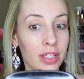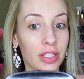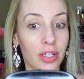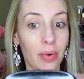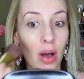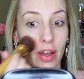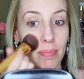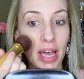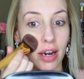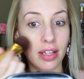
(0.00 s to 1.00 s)
So
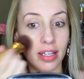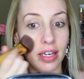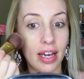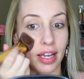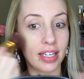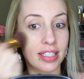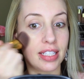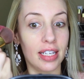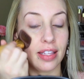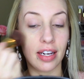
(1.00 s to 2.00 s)
automatically I can
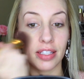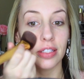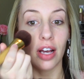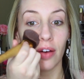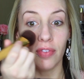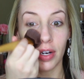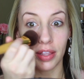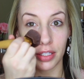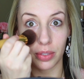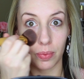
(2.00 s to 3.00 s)
see that it's covering
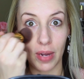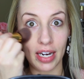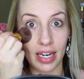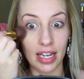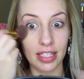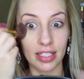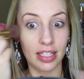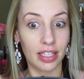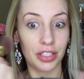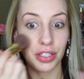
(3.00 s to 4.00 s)
this redness
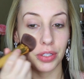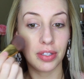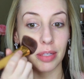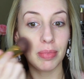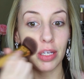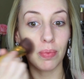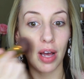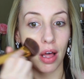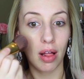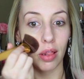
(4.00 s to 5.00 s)
extremely
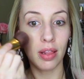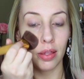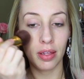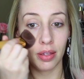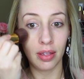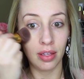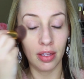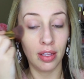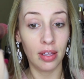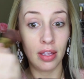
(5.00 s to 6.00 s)
well.
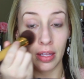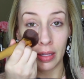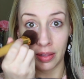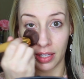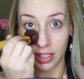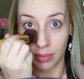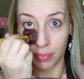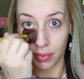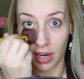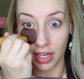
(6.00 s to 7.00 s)
This
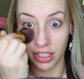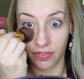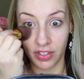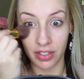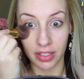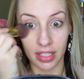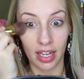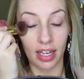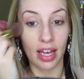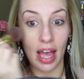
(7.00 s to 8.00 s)
brush feels
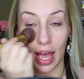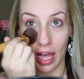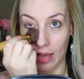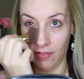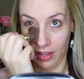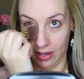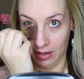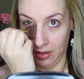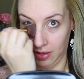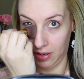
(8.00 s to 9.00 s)
like
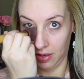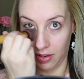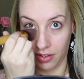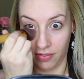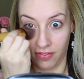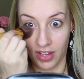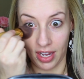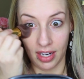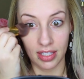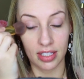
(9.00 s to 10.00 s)
heaven on the
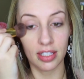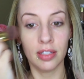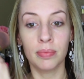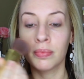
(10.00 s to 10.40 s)
face.